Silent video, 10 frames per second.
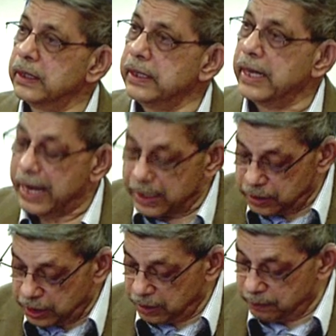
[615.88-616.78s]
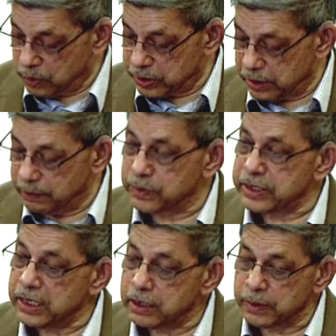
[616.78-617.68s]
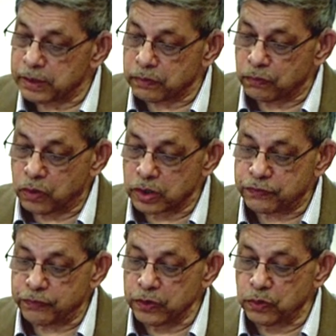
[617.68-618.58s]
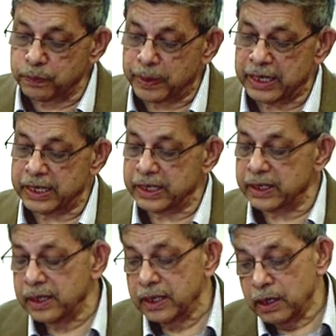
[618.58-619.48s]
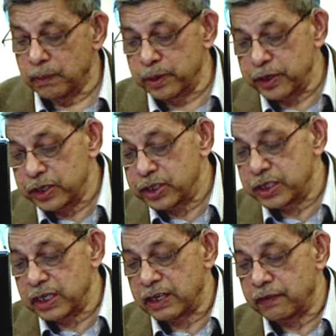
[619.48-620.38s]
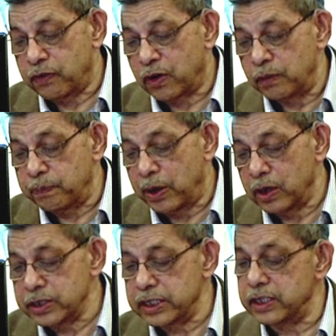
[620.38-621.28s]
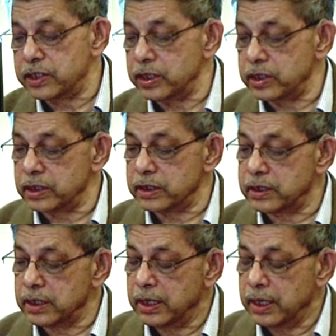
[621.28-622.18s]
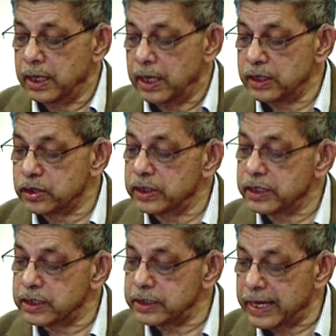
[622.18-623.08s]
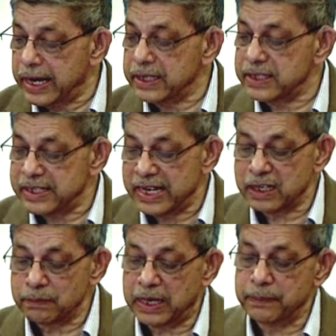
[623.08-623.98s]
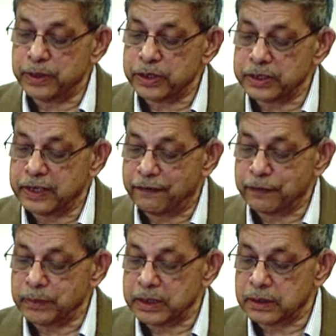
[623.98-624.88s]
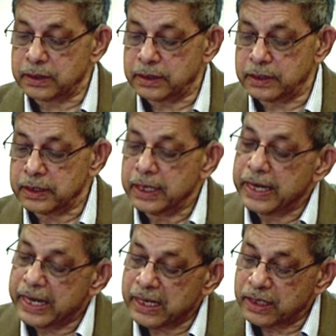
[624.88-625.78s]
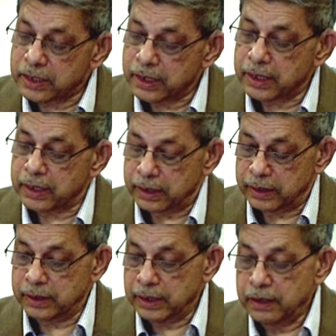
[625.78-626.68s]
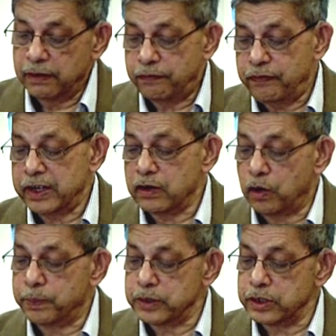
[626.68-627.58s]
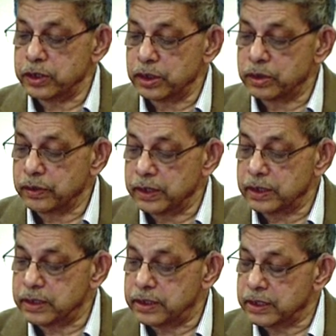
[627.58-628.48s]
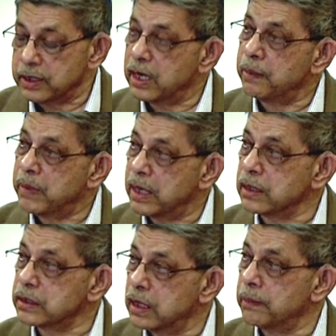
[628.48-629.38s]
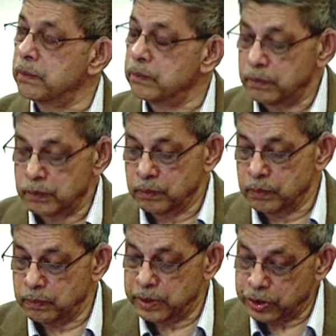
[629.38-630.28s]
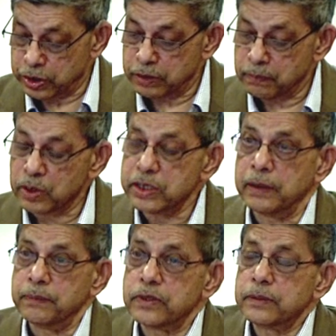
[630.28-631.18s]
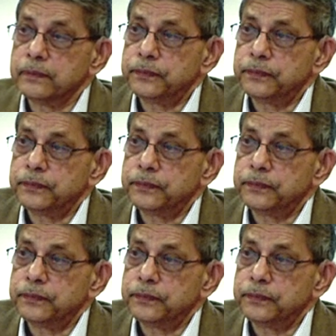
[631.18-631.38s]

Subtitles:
the anti-Muslim sentiment was fueled by British foreign policy decisions, and so the stands taken by British governments in turn fed opposition to it among some British Muslims.